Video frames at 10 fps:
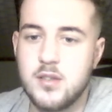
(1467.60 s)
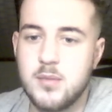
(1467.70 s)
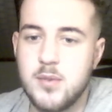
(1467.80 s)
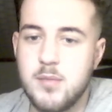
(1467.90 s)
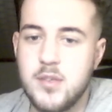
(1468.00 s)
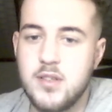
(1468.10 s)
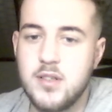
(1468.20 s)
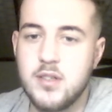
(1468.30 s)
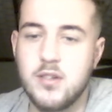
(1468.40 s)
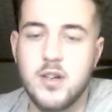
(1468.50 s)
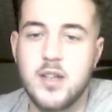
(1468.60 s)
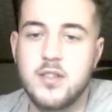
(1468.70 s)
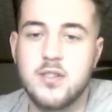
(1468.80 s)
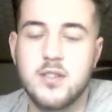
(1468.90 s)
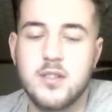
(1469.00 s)
Am I missing? Alright.
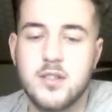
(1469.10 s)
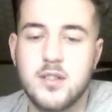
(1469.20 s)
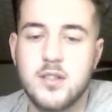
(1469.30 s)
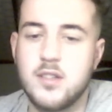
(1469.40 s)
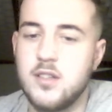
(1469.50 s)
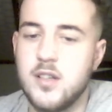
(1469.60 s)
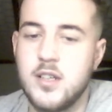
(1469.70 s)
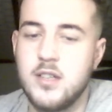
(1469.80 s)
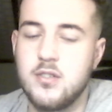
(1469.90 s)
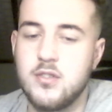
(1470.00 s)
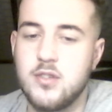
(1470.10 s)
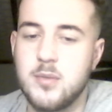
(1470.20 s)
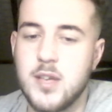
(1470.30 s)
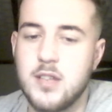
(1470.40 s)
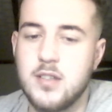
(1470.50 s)
I need to
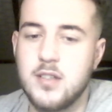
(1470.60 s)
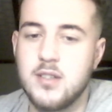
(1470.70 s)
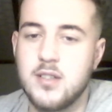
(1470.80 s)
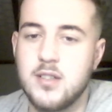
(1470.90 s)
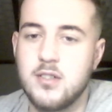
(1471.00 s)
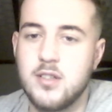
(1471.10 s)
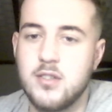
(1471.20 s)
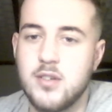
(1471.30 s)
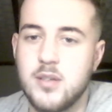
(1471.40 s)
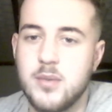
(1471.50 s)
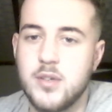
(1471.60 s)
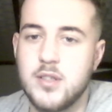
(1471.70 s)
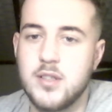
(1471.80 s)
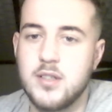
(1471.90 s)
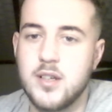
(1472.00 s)
stop guessing and actually try and work
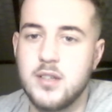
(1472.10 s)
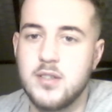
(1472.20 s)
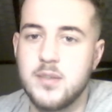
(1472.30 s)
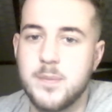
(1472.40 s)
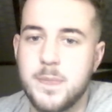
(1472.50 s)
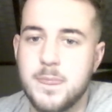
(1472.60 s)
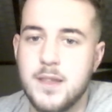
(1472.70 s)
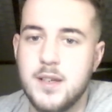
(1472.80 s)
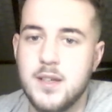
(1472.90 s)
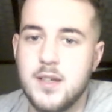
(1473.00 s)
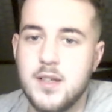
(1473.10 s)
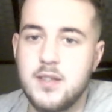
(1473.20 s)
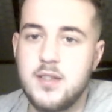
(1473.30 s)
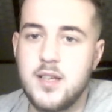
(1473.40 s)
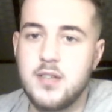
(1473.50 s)
this out.
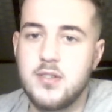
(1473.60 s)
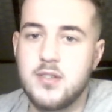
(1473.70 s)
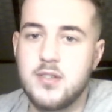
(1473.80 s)
Takes